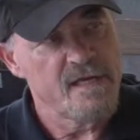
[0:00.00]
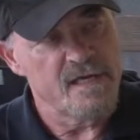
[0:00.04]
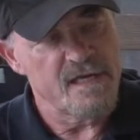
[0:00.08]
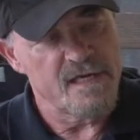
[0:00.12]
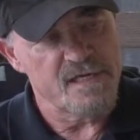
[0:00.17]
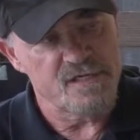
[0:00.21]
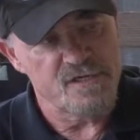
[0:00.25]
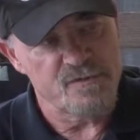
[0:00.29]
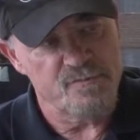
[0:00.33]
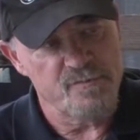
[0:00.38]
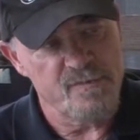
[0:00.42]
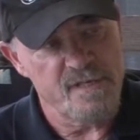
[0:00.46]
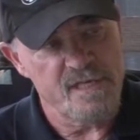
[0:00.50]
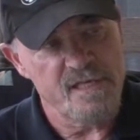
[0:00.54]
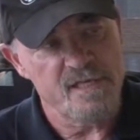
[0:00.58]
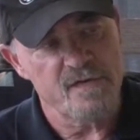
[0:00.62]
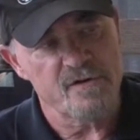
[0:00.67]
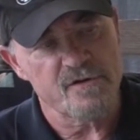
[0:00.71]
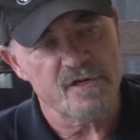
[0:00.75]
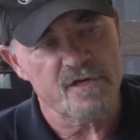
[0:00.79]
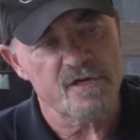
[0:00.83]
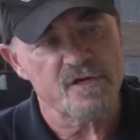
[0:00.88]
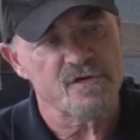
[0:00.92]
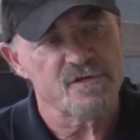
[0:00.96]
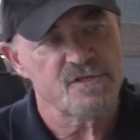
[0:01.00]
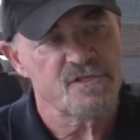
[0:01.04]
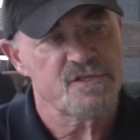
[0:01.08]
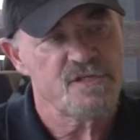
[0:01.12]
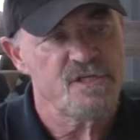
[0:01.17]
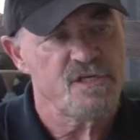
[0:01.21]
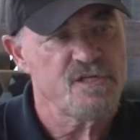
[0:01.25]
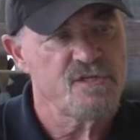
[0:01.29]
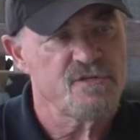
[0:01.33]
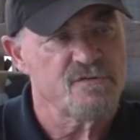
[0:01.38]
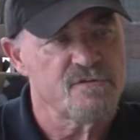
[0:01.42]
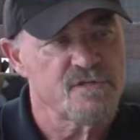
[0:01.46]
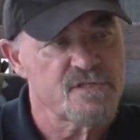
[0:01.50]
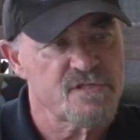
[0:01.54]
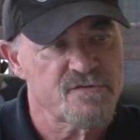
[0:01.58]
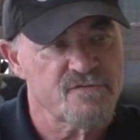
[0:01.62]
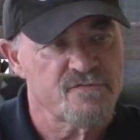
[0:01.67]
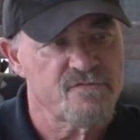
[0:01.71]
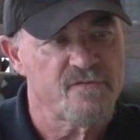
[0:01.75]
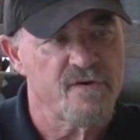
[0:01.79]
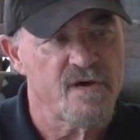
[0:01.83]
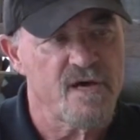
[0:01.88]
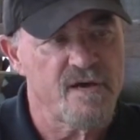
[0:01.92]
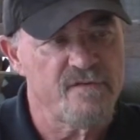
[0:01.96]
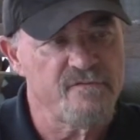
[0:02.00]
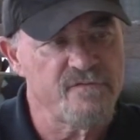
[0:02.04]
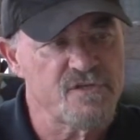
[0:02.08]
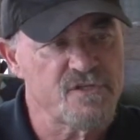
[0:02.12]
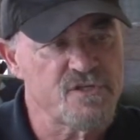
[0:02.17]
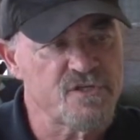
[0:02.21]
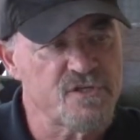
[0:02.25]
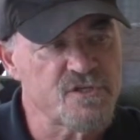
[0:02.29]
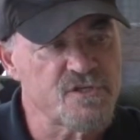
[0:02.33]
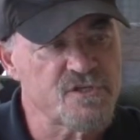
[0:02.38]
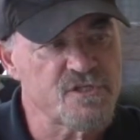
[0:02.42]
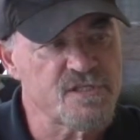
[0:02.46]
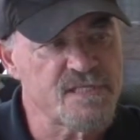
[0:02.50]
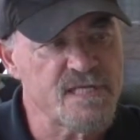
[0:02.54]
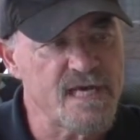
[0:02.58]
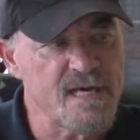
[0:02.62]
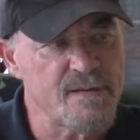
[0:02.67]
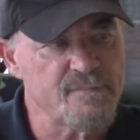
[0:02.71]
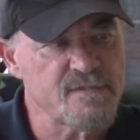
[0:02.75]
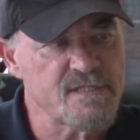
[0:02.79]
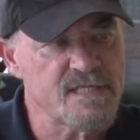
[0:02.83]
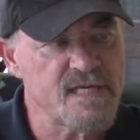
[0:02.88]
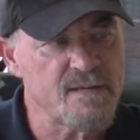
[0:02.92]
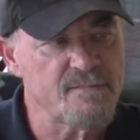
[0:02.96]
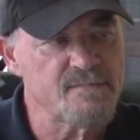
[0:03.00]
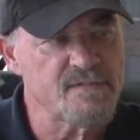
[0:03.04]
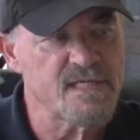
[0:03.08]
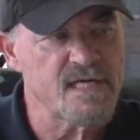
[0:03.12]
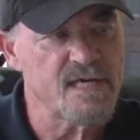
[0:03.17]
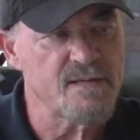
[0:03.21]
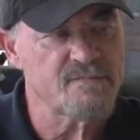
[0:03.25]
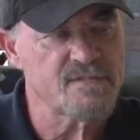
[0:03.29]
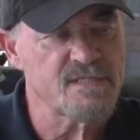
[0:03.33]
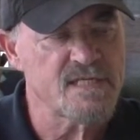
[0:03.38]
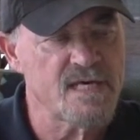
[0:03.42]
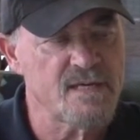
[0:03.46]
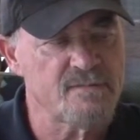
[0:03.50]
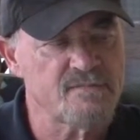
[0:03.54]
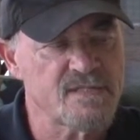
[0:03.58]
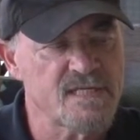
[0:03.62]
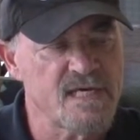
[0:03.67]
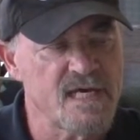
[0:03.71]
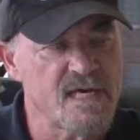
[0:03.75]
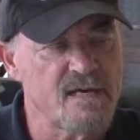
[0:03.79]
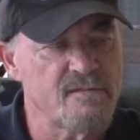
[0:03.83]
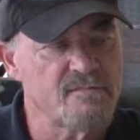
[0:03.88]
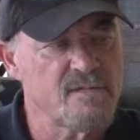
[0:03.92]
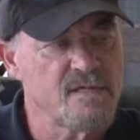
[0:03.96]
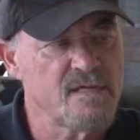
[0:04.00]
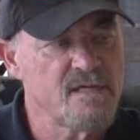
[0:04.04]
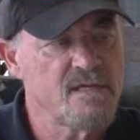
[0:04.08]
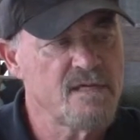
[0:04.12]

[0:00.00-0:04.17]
And to me, on a continuous, a 5 is just tap, tap, tap, tap, tap.